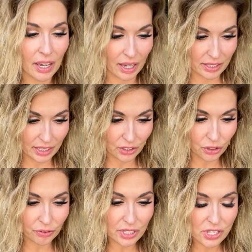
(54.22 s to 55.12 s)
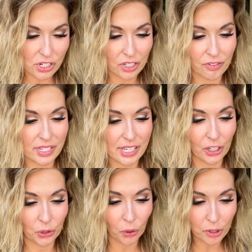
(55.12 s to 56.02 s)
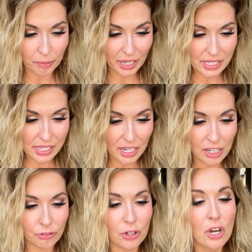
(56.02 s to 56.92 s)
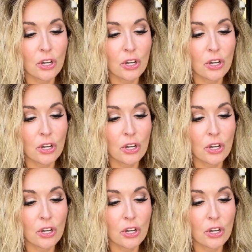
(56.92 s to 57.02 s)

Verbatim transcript: At the end of the service, I told myself